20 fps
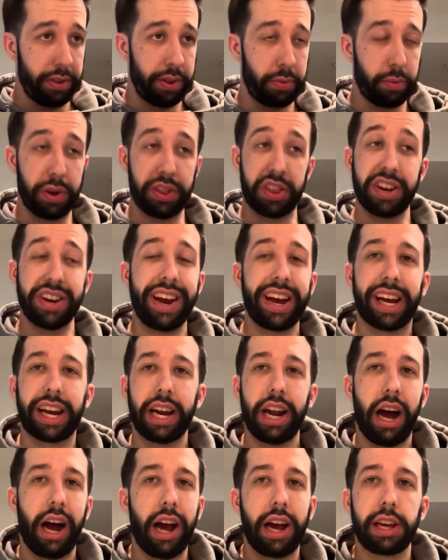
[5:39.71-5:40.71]
With the naked
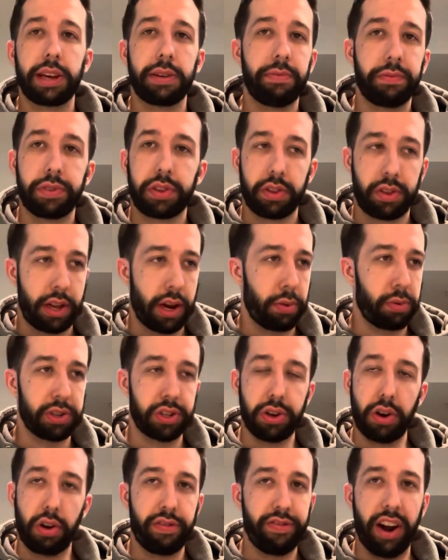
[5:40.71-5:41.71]
eye, there was
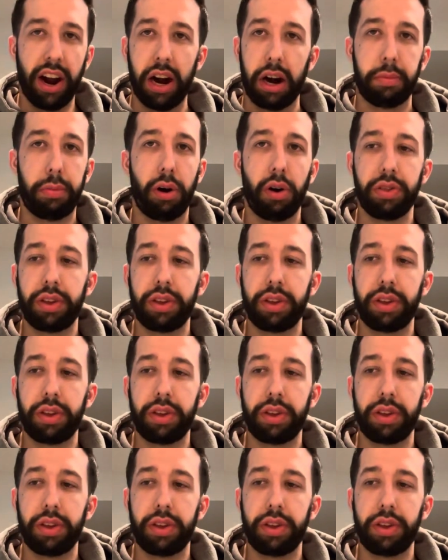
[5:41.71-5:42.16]
no fireball.